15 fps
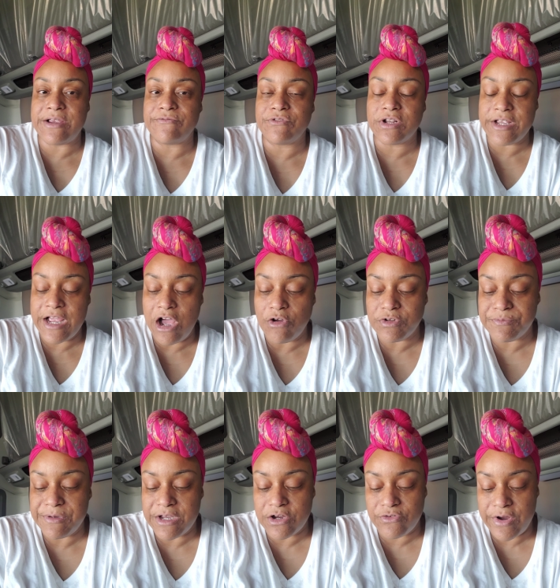It really helped
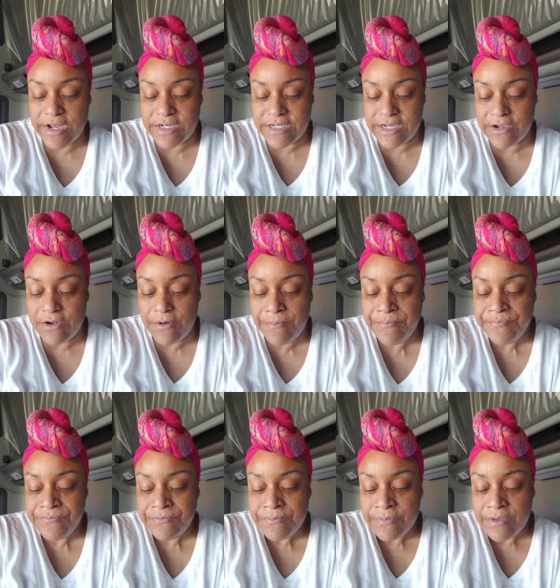me a great deal
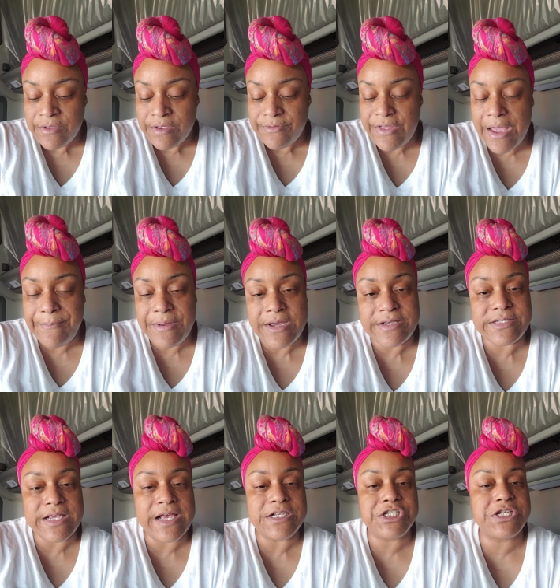that being
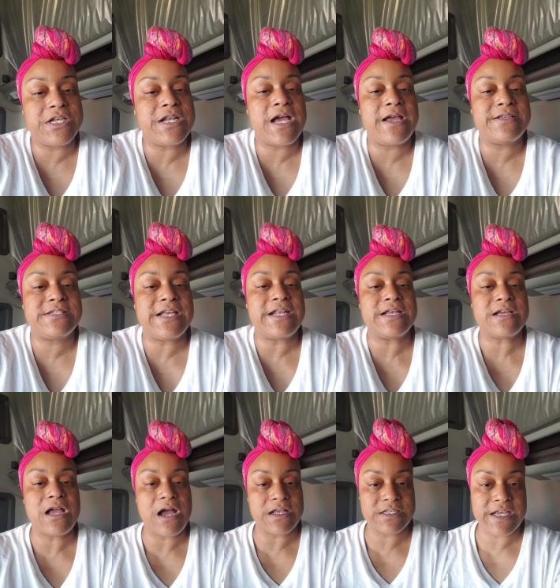said, she and I stayed in
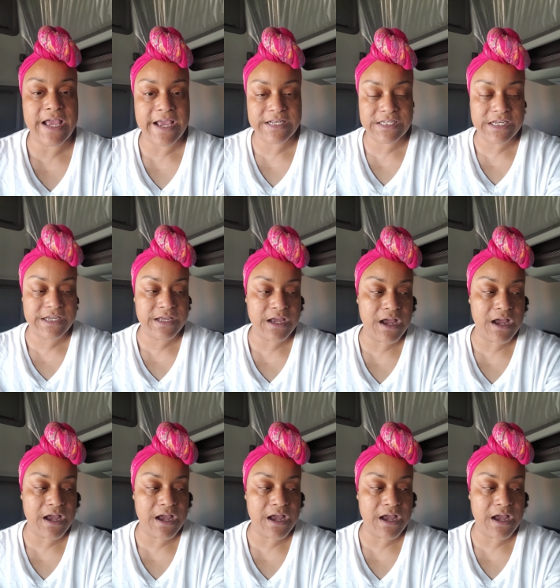contact,